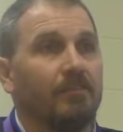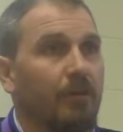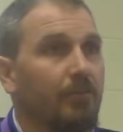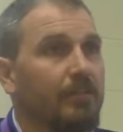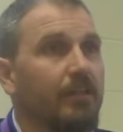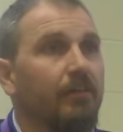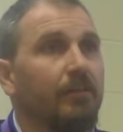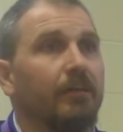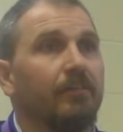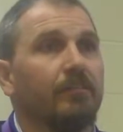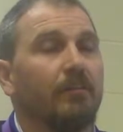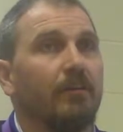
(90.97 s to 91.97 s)

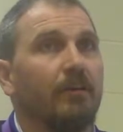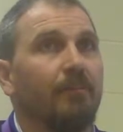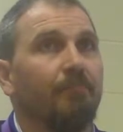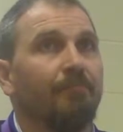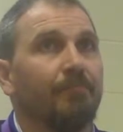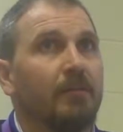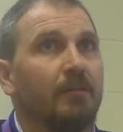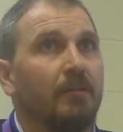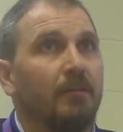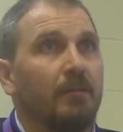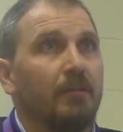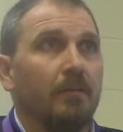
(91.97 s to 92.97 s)
secretaries,
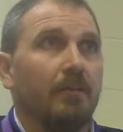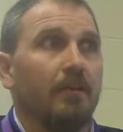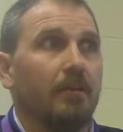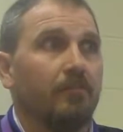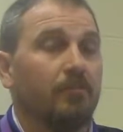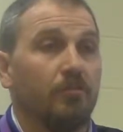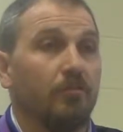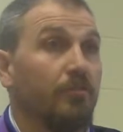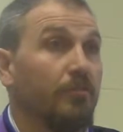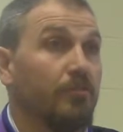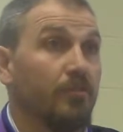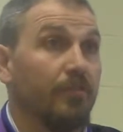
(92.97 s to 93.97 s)

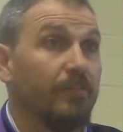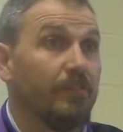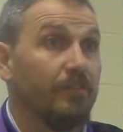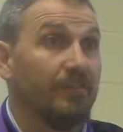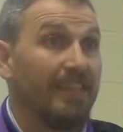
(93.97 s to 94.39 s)
student services